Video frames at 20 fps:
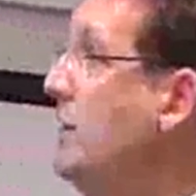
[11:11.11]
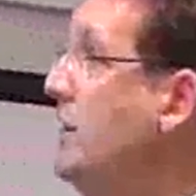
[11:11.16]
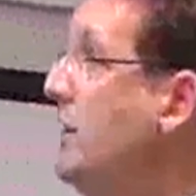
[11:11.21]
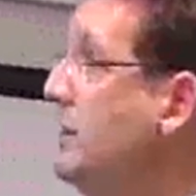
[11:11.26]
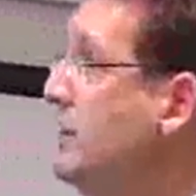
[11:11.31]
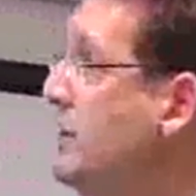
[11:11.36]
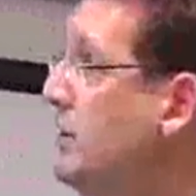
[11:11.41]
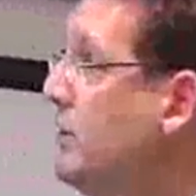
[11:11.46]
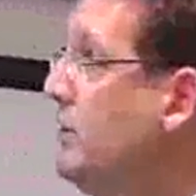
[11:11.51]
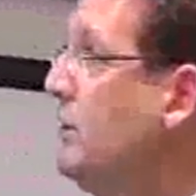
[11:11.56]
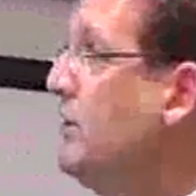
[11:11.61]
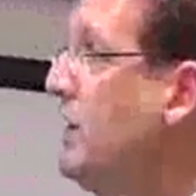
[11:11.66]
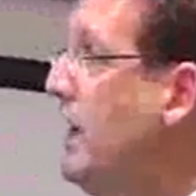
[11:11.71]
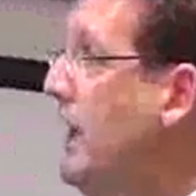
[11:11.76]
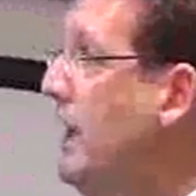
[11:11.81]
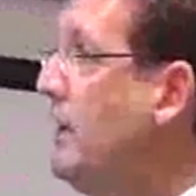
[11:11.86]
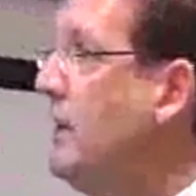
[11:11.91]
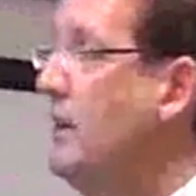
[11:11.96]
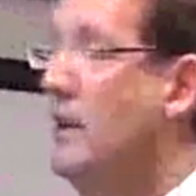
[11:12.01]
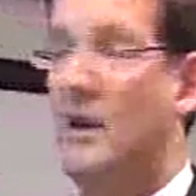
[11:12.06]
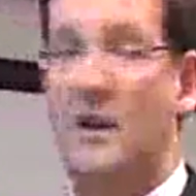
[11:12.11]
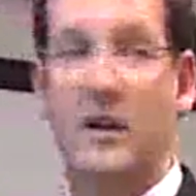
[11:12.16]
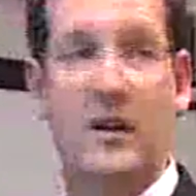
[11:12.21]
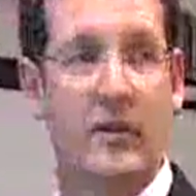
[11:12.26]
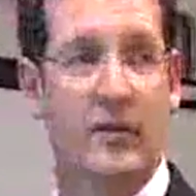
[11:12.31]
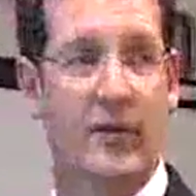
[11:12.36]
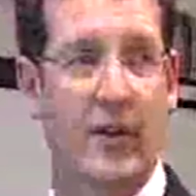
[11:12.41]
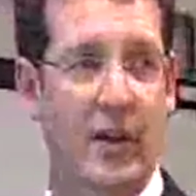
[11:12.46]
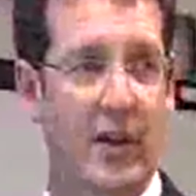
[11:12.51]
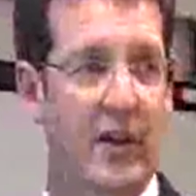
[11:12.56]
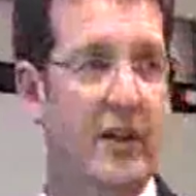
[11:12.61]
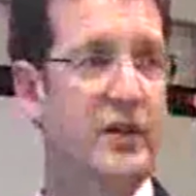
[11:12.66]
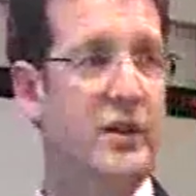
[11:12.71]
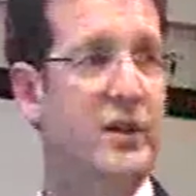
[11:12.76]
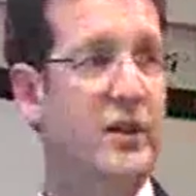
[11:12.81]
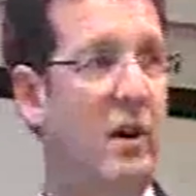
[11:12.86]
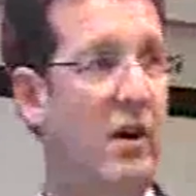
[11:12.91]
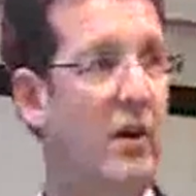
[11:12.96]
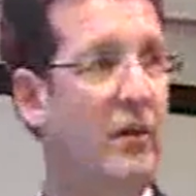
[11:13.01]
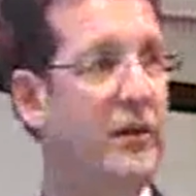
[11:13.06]
And you need to do that for
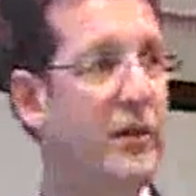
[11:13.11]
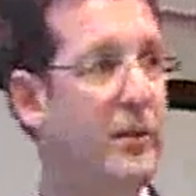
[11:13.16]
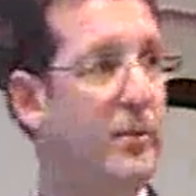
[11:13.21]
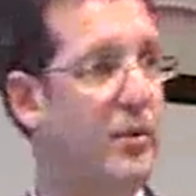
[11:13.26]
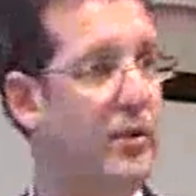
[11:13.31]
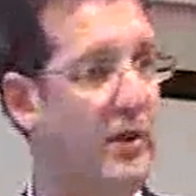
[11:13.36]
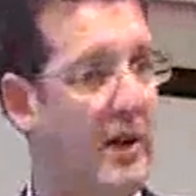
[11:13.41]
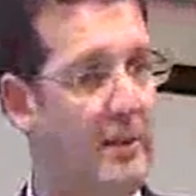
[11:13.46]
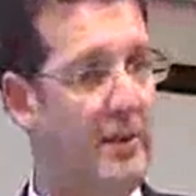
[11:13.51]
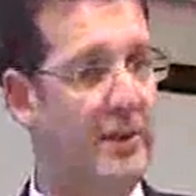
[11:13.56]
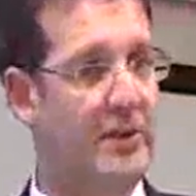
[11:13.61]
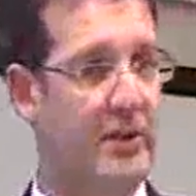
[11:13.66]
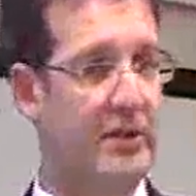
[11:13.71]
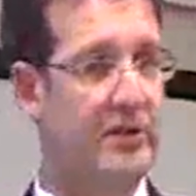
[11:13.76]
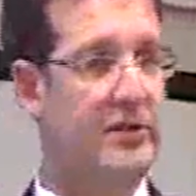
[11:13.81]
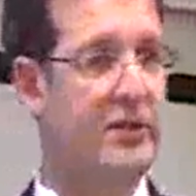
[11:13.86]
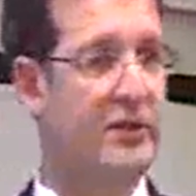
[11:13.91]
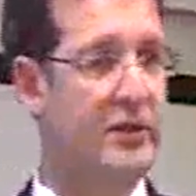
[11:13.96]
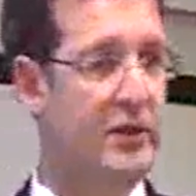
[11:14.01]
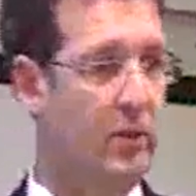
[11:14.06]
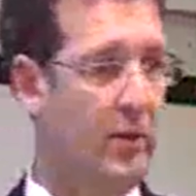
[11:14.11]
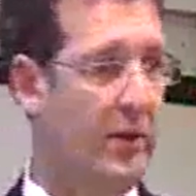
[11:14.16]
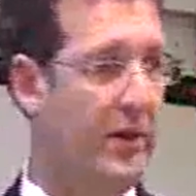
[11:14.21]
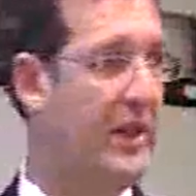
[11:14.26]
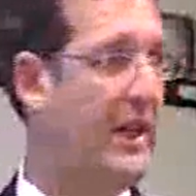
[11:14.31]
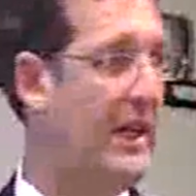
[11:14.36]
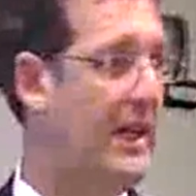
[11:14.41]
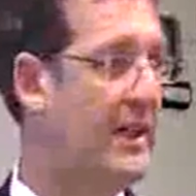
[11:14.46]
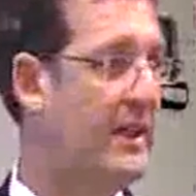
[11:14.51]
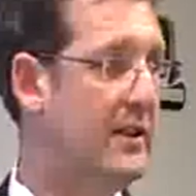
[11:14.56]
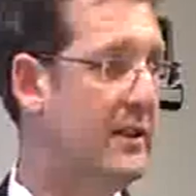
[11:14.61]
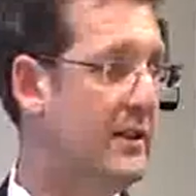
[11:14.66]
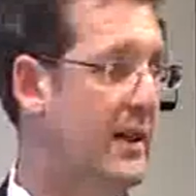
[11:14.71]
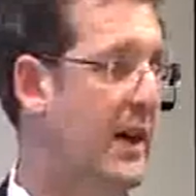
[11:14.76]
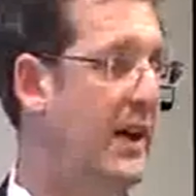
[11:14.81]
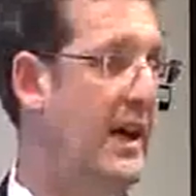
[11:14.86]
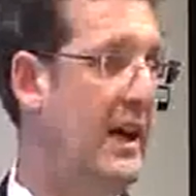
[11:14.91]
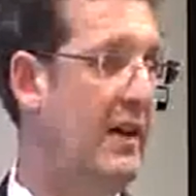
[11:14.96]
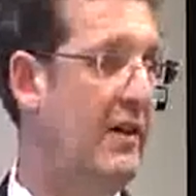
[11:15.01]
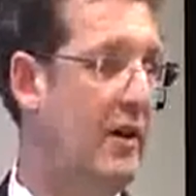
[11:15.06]
each of the parameters that you want to get
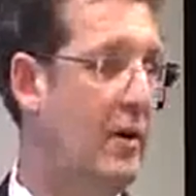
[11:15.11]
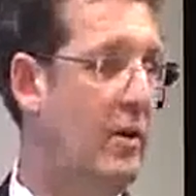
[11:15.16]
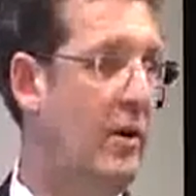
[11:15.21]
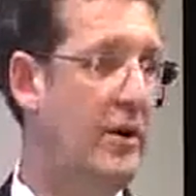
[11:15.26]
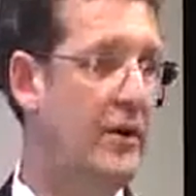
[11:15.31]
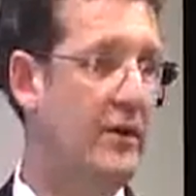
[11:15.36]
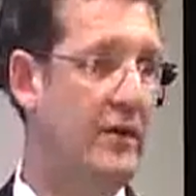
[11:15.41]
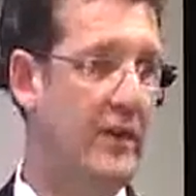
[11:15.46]
an error